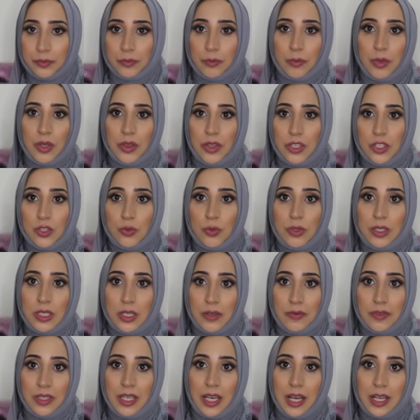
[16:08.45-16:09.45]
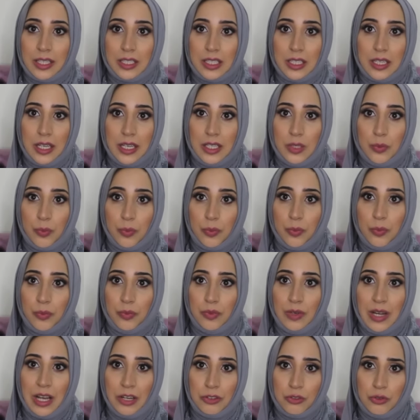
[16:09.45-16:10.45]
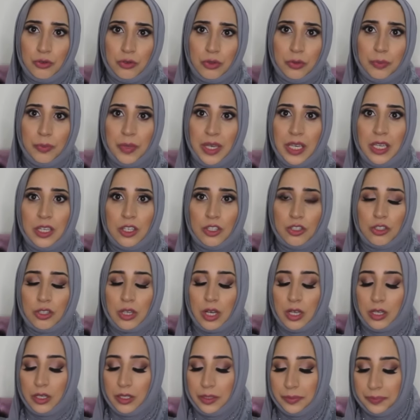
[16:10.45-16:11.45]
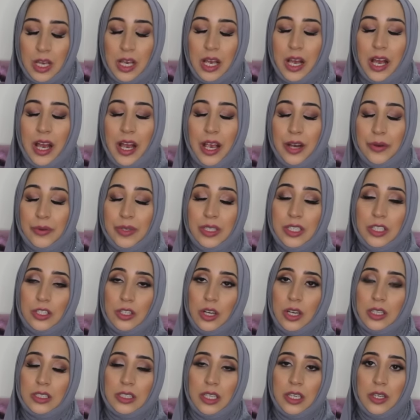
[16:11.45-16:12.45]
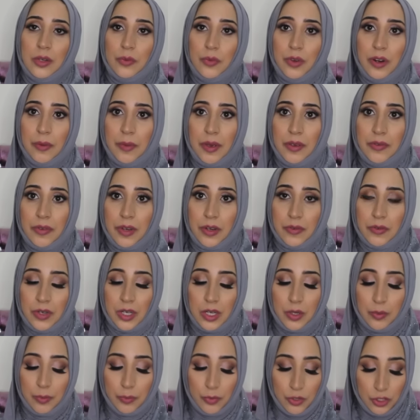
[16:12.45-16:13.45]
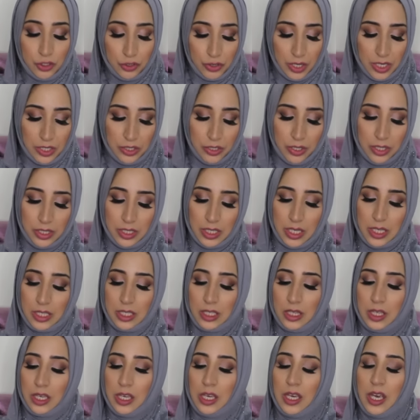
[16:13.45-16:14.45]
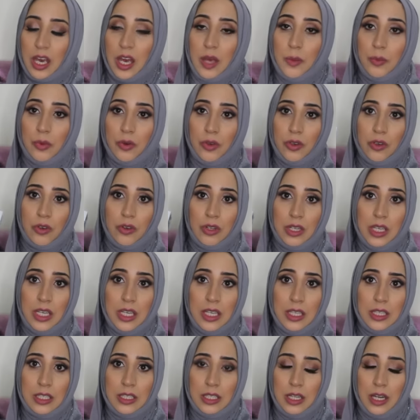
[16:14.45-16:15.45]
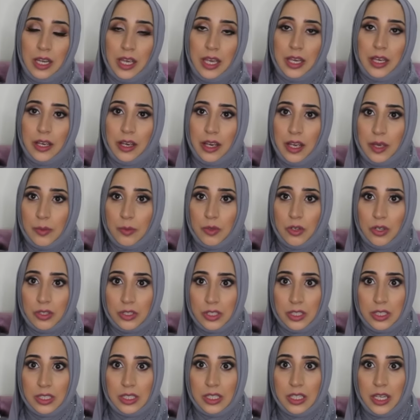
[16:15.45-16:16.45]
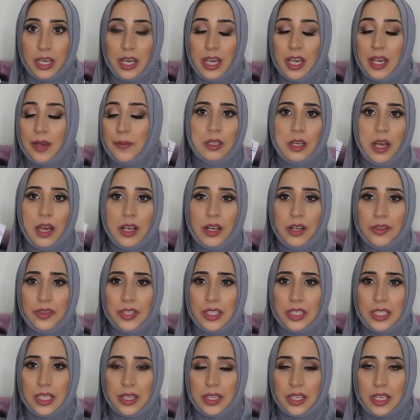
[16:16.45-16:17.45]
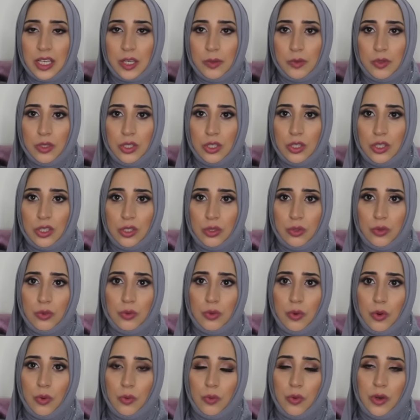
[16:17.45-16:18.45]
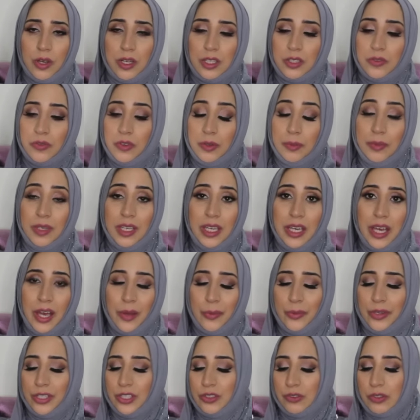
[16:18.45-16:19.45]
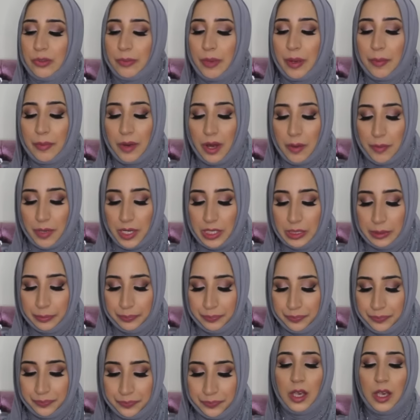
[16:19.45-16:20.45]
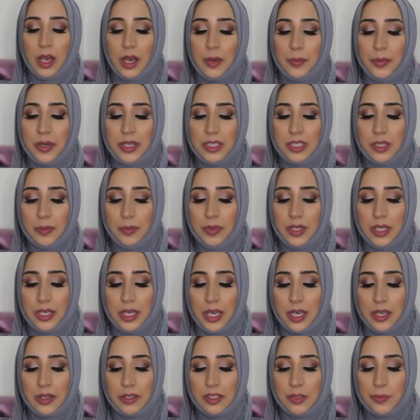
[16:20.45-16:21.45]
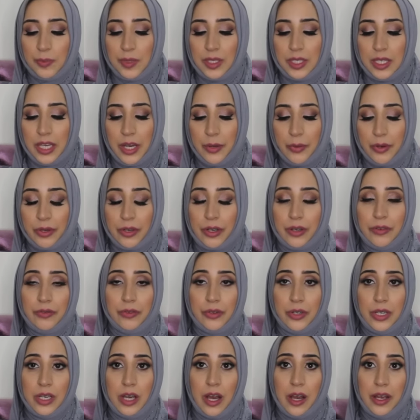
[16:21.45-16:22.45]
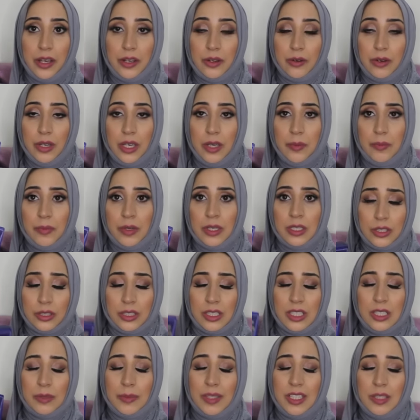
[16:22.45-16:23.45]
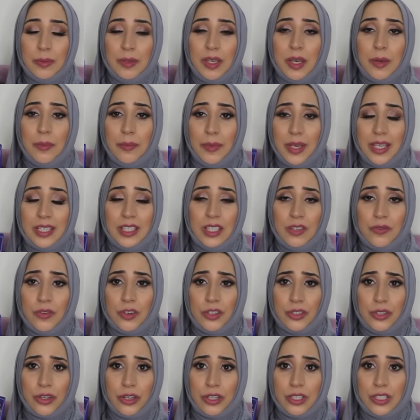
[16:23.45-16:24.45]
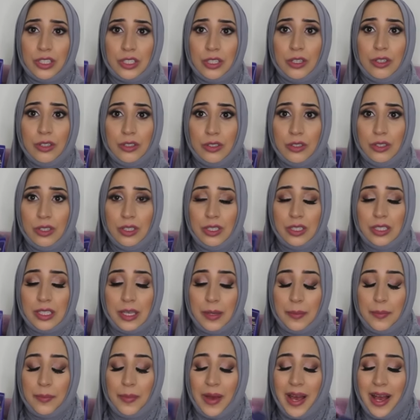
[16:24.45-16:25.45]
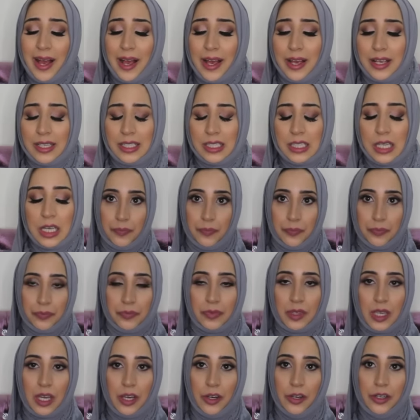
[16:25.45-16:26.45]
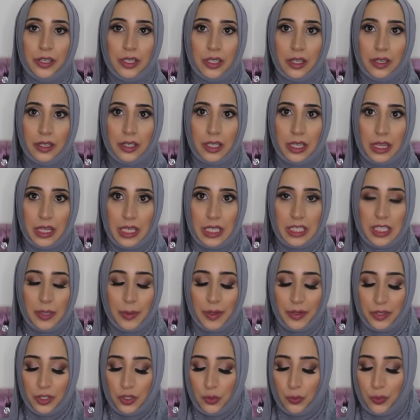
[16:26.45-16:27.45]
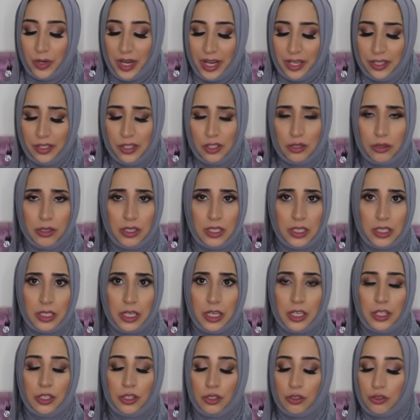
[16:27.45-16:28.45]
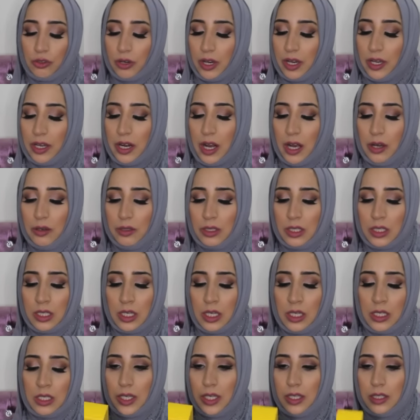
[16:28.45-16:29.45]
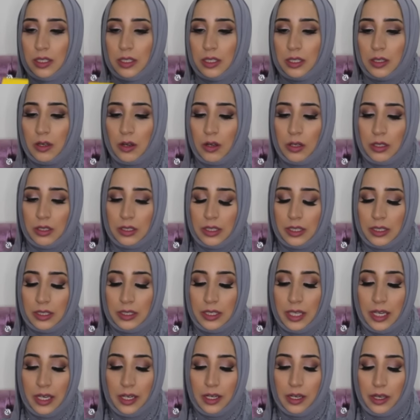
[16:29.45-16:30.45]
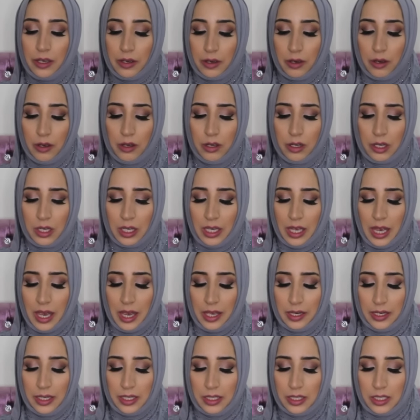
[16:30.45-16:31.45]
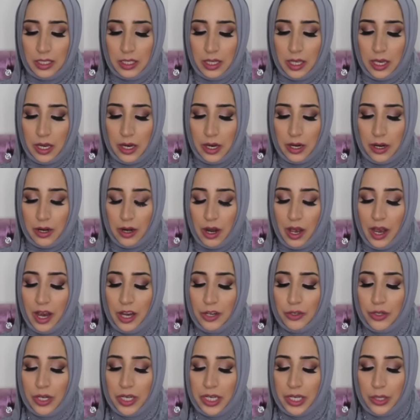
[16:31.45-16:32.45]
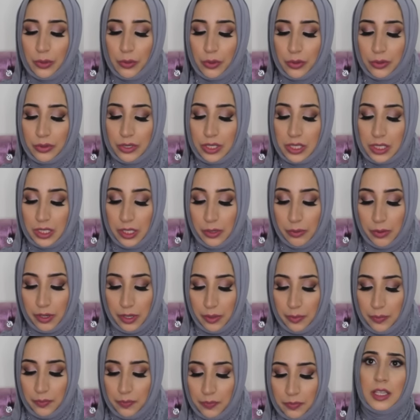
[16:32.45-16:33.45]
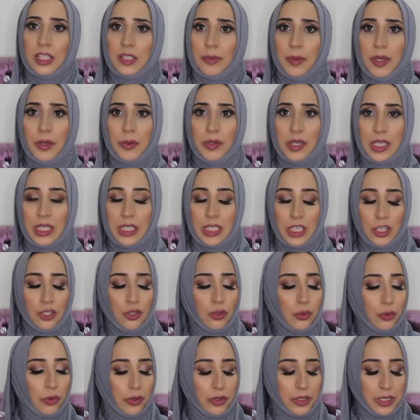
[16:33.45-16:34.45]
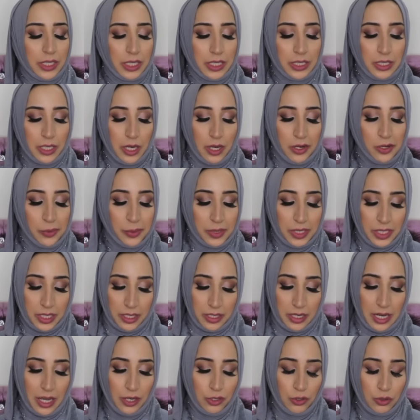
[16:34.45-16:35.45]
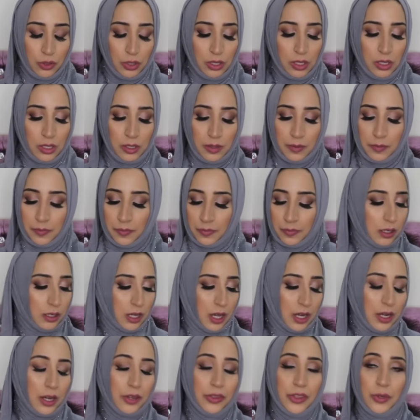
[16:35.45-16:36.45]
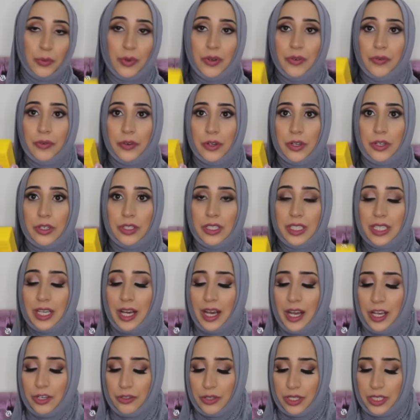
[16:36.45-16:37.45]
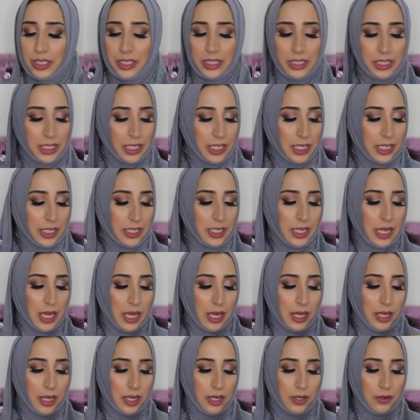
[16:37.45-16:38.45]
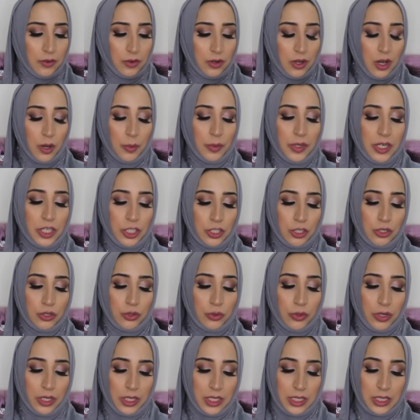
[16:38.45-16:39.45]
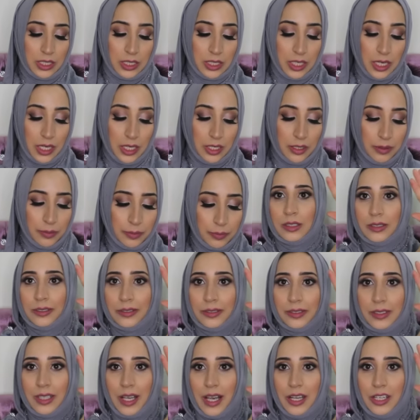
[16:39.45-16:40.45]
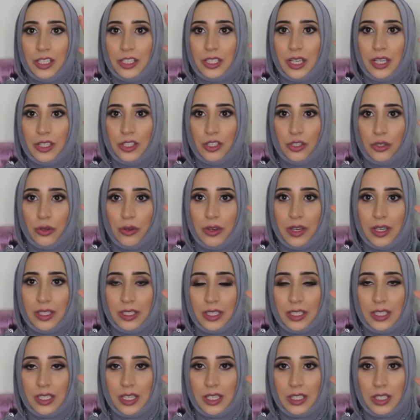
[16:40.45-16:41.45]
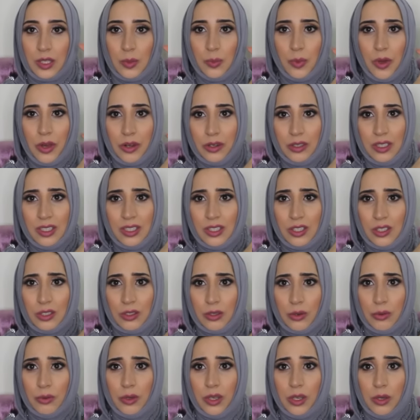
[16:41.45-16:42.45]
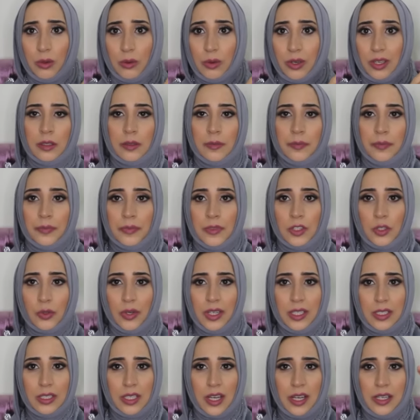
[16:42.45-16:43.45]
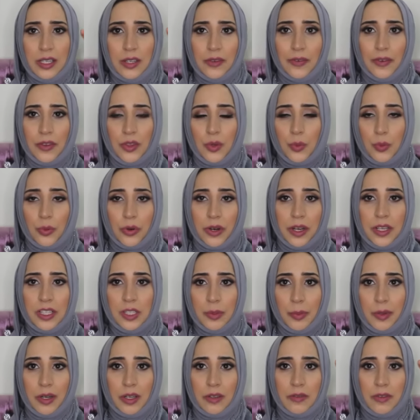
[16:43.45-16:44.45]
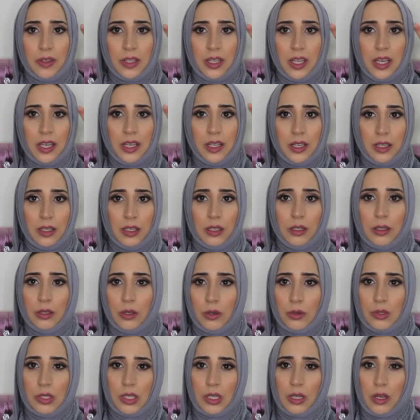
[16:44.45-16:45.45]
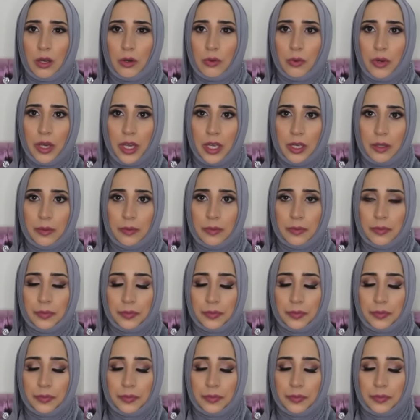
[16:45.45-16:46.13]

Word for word: But this one definitely has a nice natural pinkish color. I restocked in one of my favorite moisturizers. It's the Embryolisse Les Crèmes Concentrées. I got the set that comes with two. One is for me and one is for my mama. I picked up the Kiehl's Midnight Recovery Eye Cream. This is meant to be amazing for dark circles and bags. I heard a lot of good things about this brand, so I decided to try it out. It's called Decleor, and it's their hydrating oil serum. It's made with essential oils and it's 100% natural. I got the one for dehydrated skin and combination to oily skin. I just had to show you guys this because the bottle is so cute. It's quite tiny for the price, but I feel like a little goes a long way.